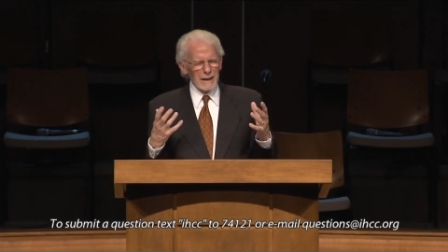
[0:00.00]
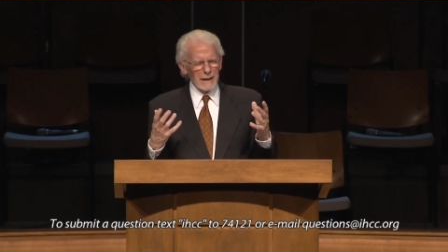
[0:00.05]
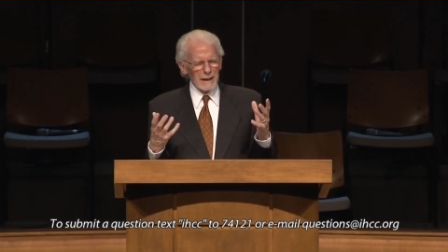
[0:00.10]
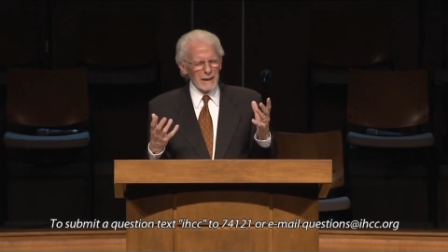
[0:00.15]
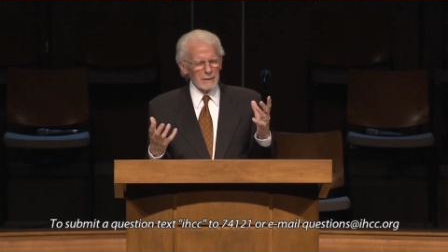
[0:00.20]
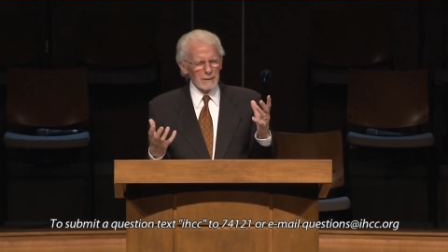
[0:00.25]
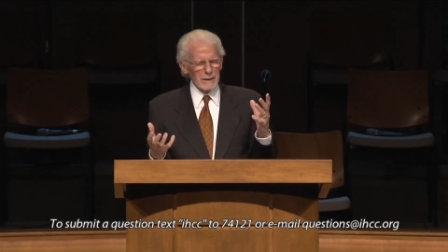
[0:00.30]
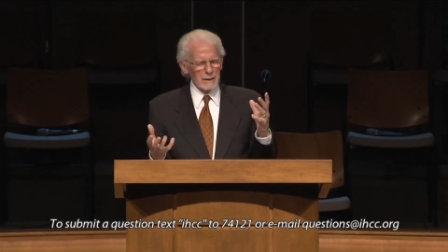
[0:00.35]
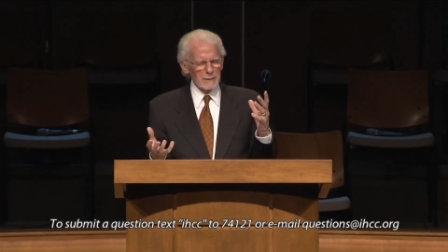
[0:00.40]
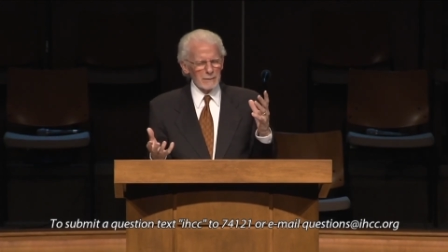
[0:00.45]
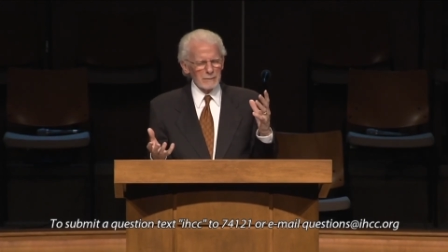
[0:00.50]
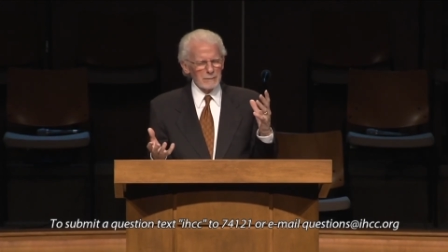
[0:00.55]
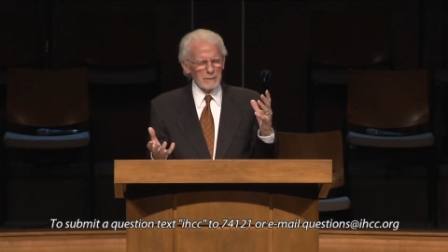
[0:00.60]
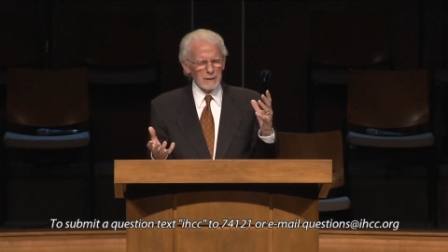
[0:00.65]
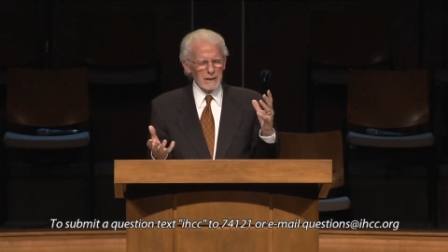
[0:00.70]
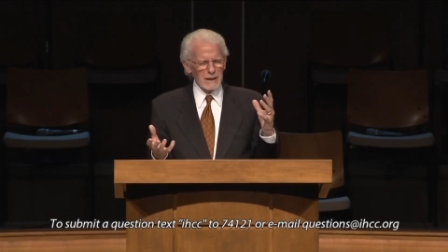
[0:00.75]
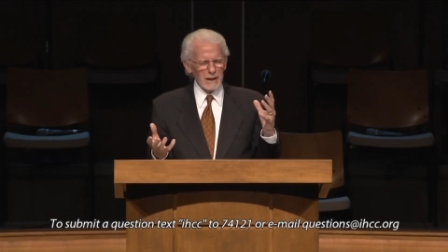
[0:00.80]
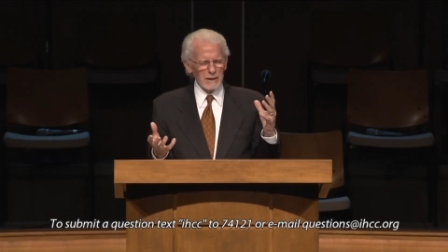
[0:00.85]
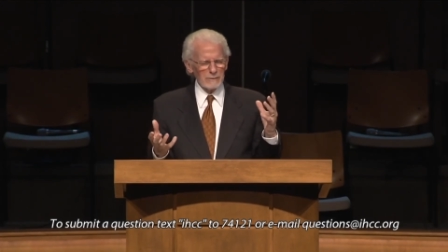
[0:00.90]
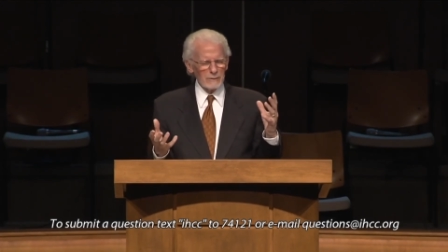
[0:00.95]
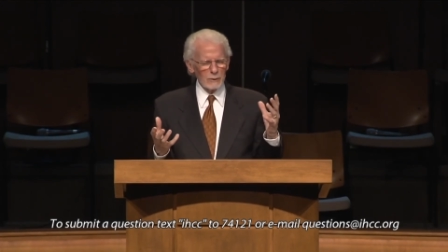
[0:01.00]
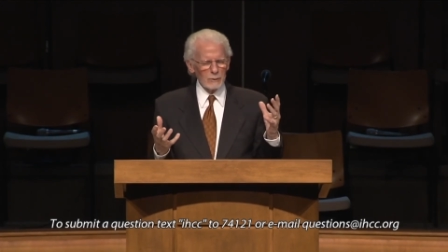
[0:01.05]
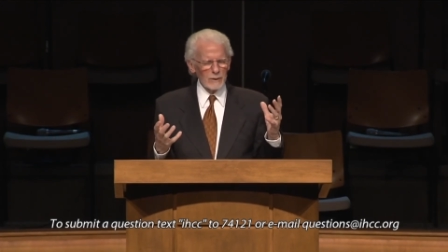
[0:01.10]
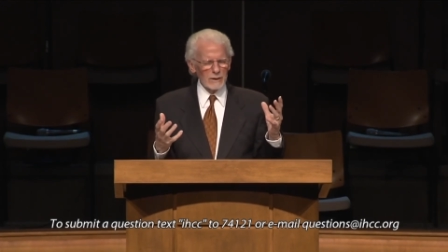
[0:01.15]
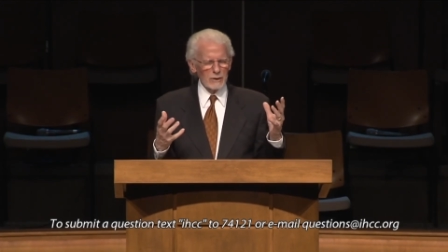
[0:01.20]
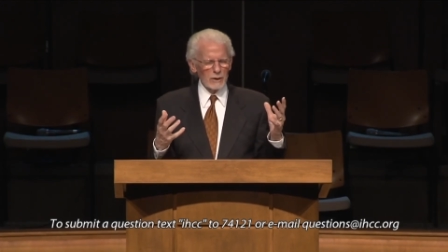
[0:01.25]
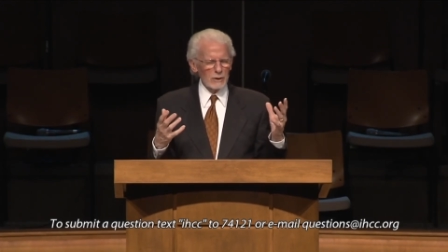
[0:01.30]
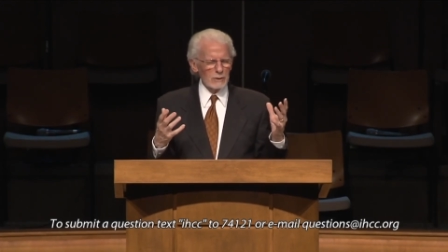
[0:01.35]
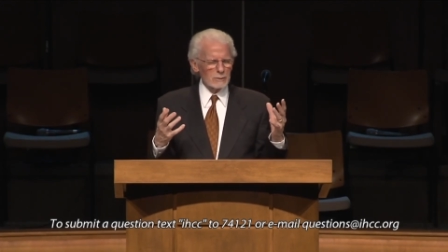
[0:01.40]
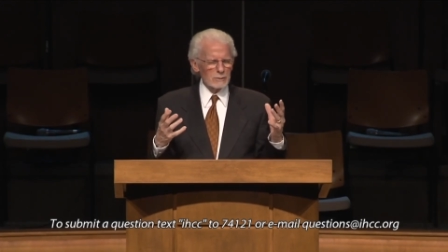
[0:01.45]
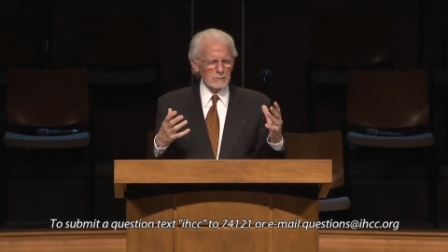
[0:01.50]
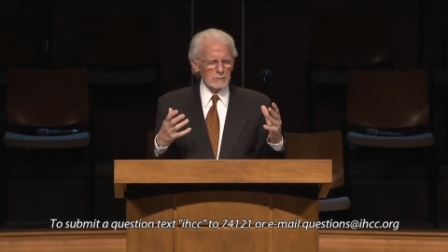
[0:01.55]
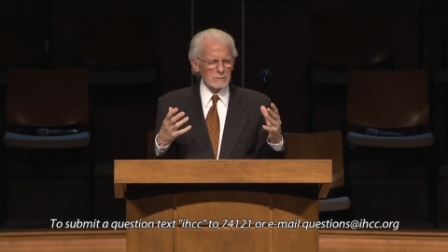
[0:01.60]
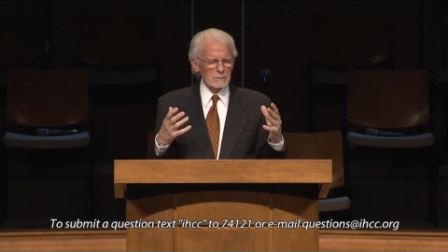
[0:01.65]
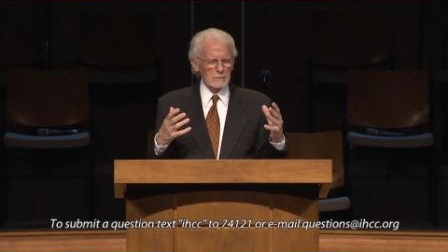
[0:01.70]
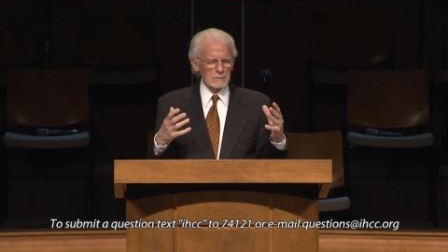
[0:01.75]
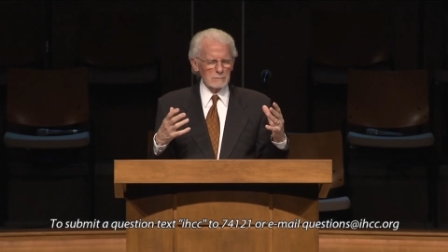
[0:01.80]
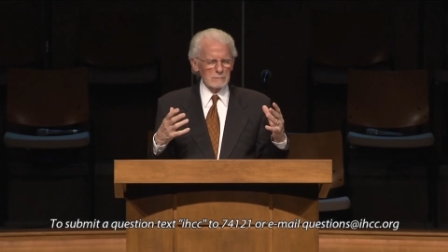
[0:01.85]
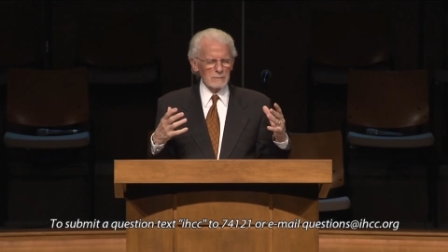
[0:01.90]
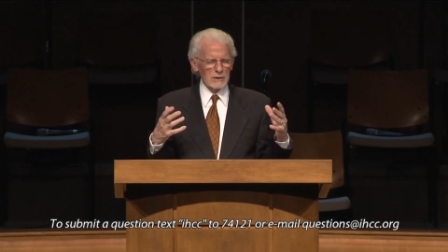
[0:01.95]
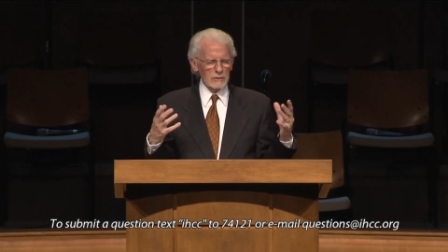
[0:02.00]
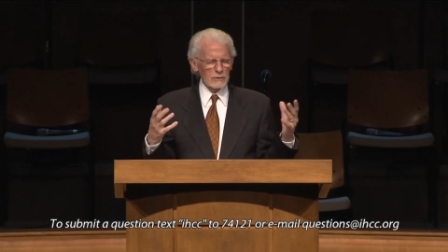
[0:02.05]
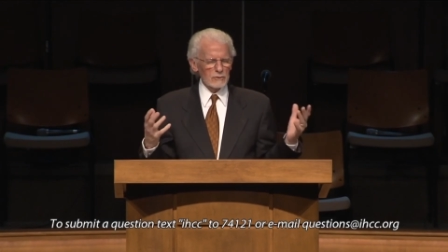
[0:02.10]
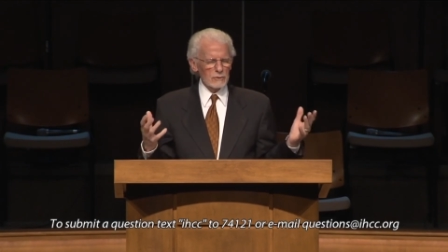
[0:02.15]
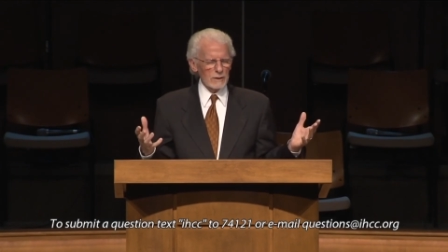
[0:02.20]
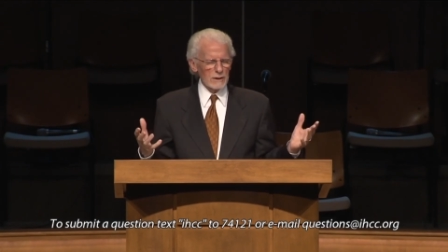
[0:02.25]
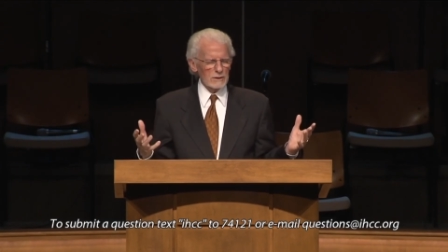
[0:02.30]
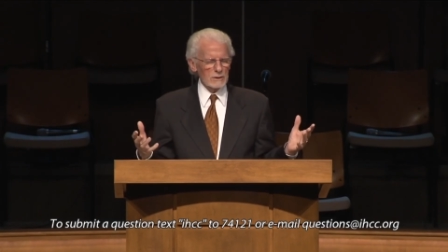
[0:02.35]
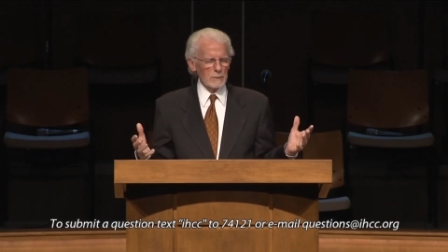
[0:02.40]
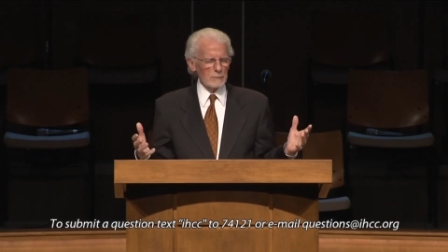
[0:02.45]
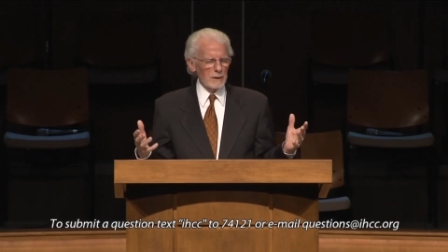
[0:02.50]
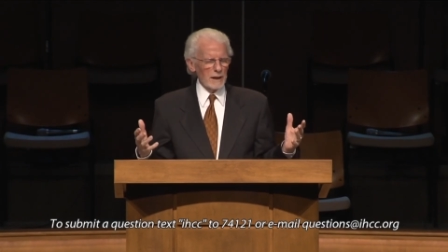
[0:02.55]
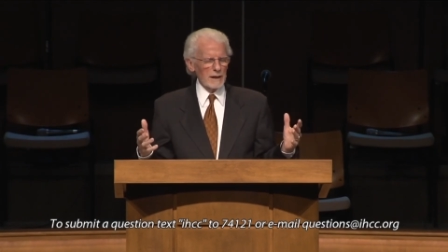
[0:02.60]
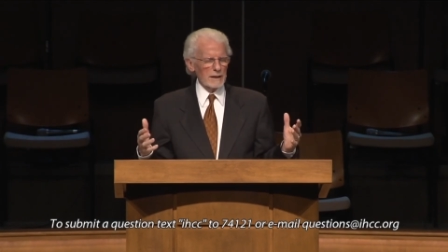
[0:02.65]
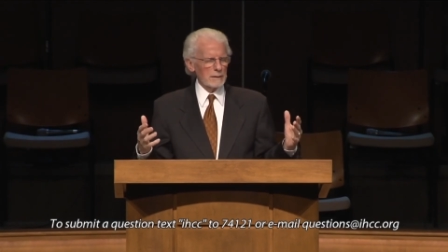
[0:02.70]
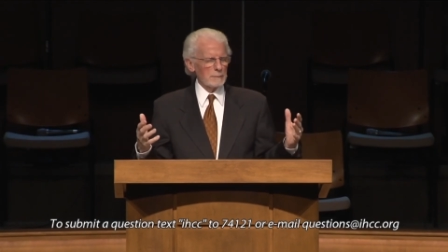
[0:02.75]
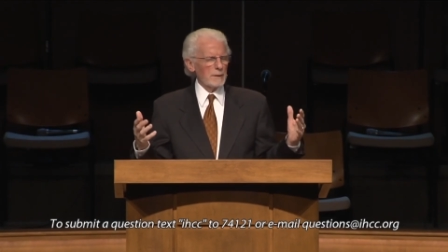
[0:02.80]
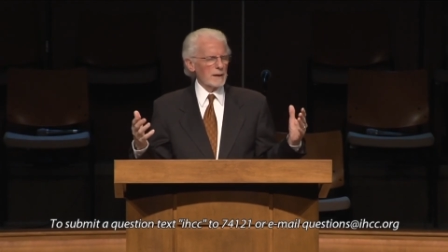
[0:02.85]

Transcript: And I be careful, we don't mistreat the body,